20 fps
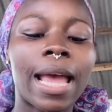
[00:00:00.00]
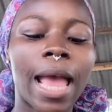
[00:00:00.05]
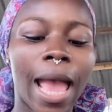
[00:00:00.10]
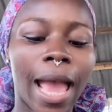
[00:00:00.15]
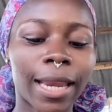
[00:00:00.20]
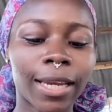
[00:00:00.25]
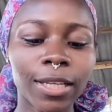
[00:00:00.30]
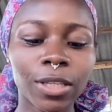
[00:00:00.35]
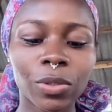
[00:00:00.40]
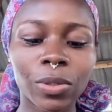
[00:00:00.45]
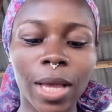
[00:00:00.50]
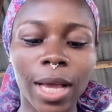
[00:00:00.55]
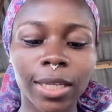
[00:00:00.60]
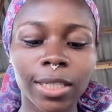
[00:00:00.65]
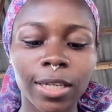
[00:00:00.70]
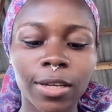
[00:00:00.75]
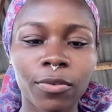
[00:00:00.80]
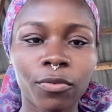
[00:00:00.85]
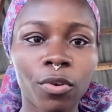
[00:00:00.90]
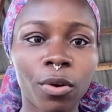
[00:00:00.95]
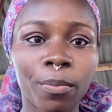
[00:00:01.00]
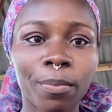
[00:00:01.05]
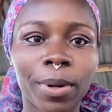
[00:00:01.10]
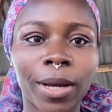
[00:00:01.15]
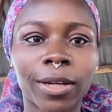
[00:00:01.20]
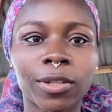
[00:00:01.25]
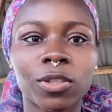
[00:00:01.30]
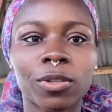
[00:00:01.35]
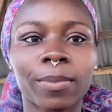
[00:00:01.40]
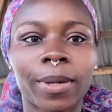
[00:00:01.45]
I need to actually run
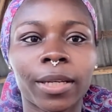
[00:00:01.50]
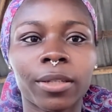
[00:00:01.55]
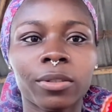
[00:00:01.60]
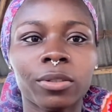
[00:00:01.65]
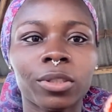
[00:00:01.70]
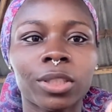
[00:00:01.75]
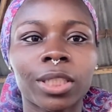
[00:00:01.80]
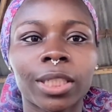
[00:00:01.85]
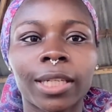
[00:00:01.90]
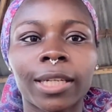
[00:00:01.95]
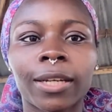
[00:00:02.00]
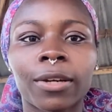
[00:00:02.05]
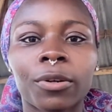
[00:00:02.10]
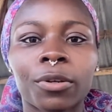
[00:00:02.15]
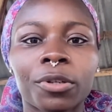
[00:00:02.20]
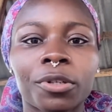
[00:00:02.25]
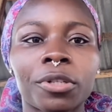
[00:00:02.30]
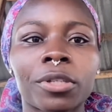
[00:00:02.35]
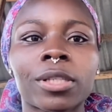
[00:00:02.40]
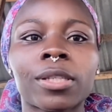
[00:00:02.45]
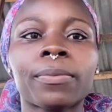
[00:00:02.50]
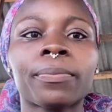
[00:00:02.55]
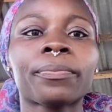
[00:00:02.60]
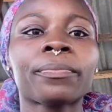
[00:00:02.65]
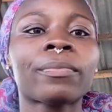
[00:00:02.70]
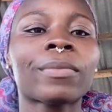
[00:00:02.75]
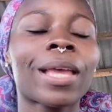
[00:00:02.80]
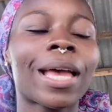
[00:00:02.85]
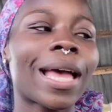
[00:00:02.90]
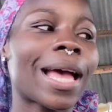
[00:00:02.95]
back to my crochet now because
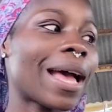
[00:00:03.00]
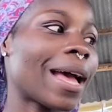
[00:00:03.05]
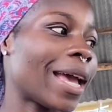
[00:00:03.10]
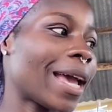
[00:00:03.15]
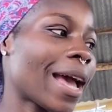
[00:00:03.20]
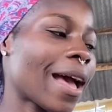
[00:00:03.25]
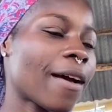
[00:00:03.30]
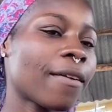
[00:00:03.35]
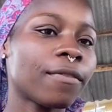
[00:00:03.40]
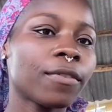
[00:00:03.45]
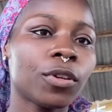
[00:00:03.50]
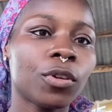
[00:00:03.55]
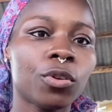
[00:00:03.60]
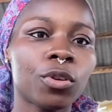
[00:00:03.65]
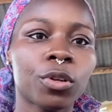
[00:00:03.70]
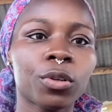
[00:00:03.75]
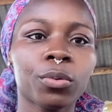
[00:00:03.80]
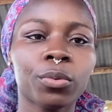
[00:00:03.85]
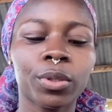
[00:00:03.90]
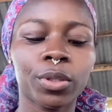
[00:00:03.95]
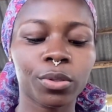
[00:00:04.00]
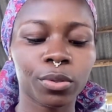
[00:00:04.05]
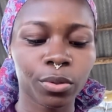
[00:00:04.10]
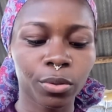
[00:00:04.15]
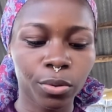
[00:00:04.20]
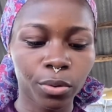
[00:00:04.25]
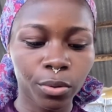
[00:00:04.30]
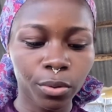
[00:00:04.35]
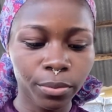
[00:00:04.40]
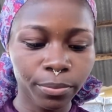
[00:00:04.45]
I have a long way to
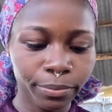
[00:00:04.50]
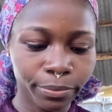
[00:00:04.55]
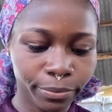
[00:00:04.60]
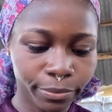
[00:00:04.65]
go.